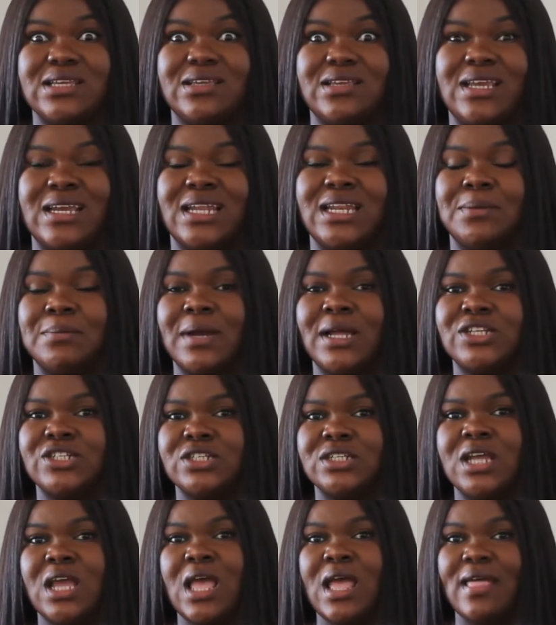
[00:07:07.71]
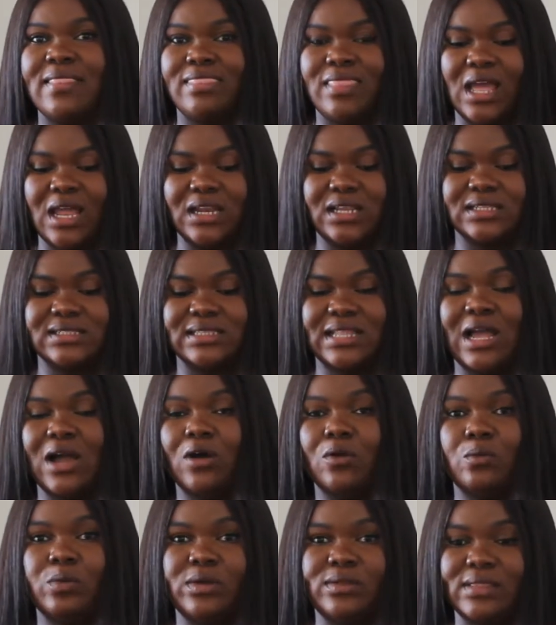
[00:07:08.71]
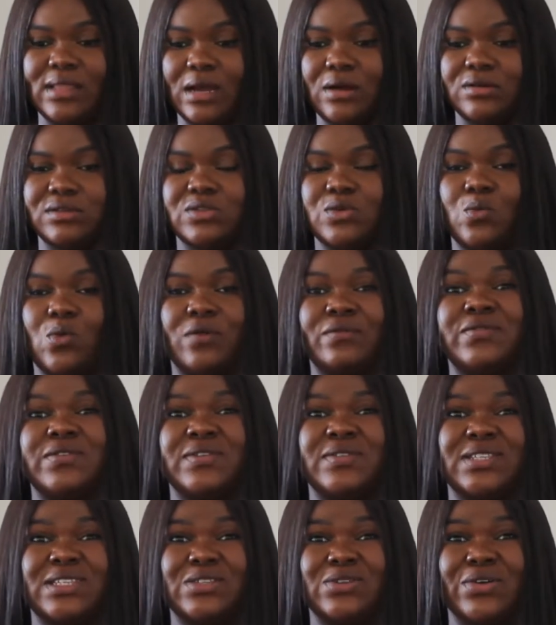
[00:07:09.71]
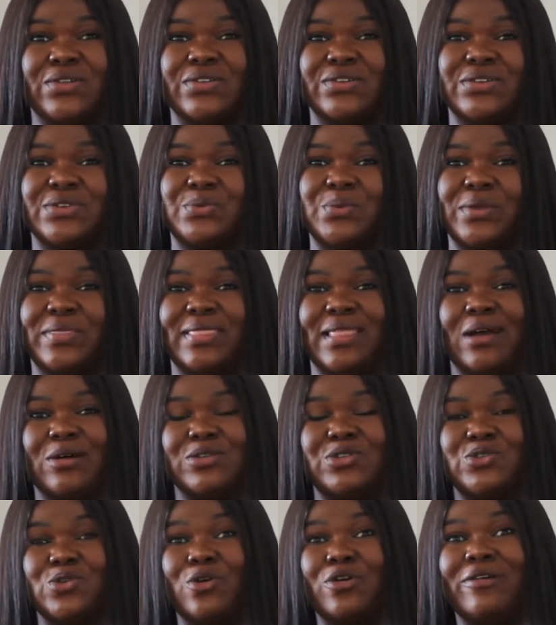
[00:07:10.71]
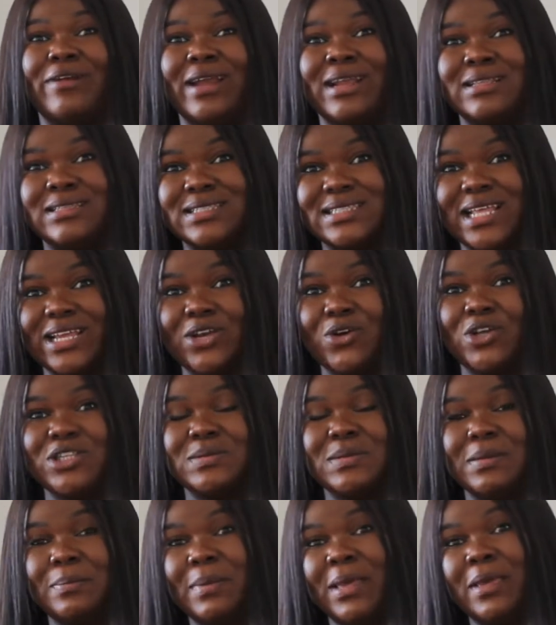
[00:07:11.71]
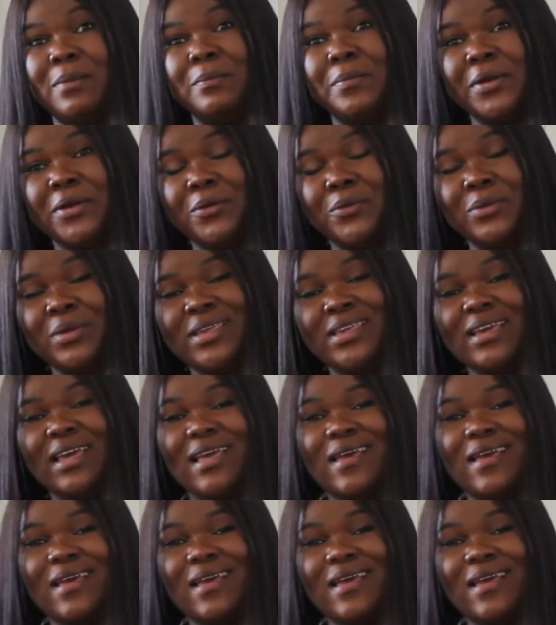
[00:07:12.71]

You can imagine that is now without, so $150 without your rent that you're going to be paying per week,